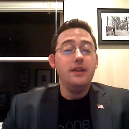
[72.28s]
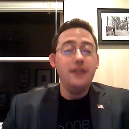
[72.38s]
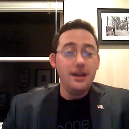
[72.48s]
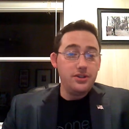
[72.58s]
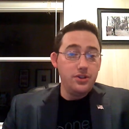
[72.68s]

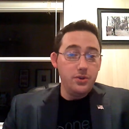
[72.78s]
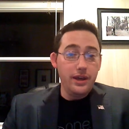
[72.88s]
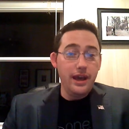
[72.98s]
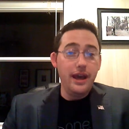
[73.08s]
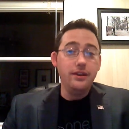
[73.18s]
Yes, you
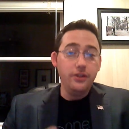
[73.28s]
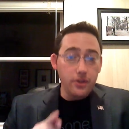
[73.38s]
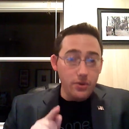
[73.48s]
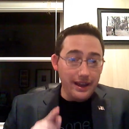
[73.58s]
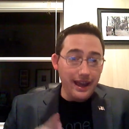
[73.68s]
can.
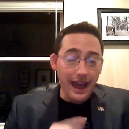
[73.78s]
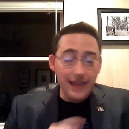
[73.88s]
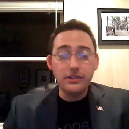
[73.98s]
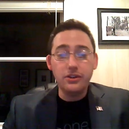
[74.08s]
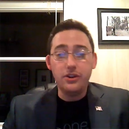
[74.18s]
You
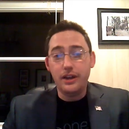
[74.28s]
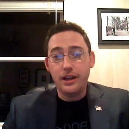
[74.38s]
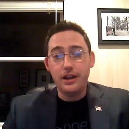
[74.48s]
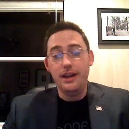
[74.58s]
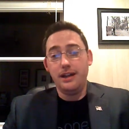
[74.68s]
can learn to
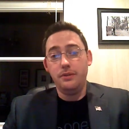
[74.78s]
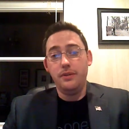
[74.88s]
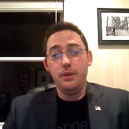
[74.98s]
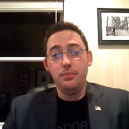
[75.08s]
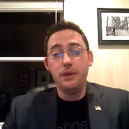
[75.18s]
connect with
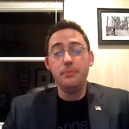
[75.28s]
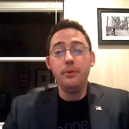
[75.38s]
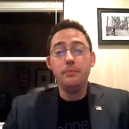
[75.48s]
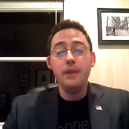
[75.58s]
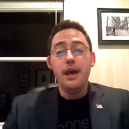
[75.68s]
other
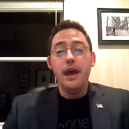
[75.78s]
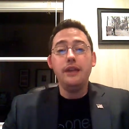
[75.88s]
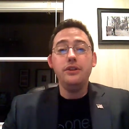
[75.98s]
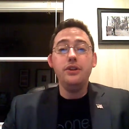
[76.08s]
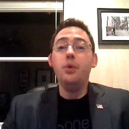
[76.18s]
people.
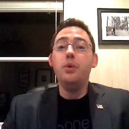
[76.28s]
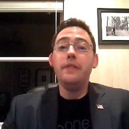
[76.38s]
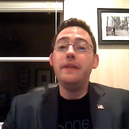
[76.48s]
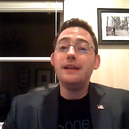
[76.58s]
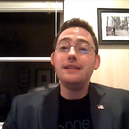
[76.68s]
And you know
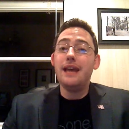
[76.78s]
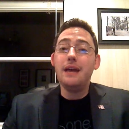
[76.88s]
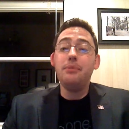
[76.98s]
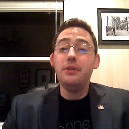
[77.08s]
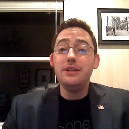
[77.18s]
what? The
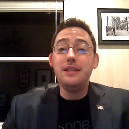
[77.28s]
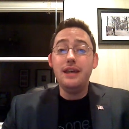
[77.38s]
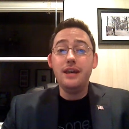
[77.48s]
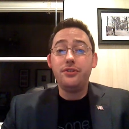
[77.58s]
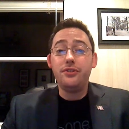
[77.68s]
example is
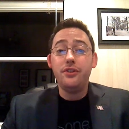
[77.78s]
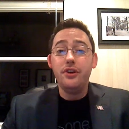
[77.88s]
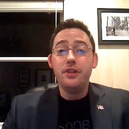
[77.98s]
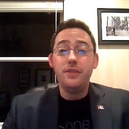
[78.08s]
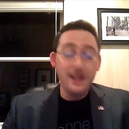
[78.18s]
this.
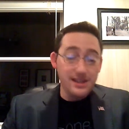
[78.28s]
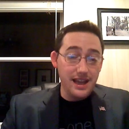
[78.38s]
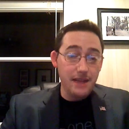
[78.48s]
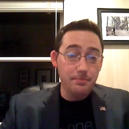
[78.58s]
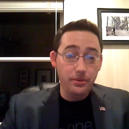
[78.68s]
The
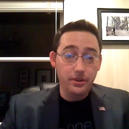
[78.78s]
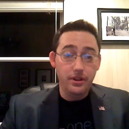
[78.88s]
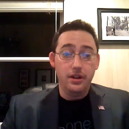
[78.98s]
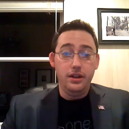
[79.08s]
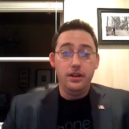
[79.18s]

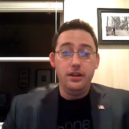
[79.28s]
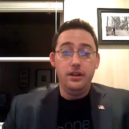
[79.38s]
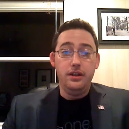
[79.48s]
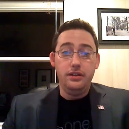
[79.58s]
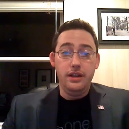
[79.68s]
example
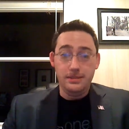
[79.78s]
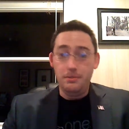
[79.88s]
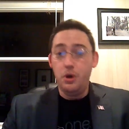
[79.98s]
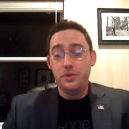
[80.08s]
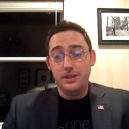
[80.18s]
is
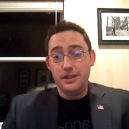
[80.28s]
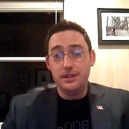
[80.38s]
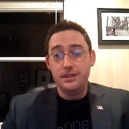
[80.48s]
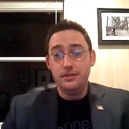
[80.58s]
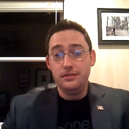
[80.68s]

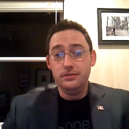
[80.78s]
Moses.